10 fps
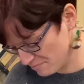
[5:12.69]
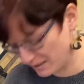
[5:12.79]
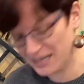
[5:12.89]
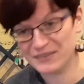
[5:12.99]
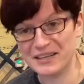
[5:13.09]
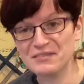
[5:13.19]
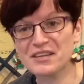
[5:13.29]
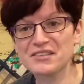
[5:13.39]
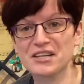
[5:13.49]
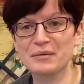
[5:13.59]
But anyway,
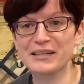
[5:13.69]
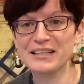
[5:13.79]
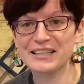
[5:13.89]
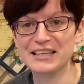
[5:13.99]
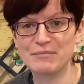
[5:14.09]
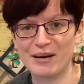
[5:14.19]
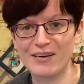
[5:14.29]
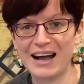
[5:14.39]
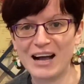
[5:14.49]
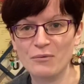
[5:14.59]
so we're going to think
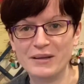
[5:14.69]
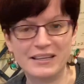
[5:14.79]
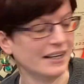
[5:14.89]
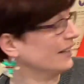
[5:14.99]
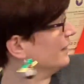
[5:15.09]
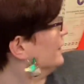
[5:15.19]
about how we can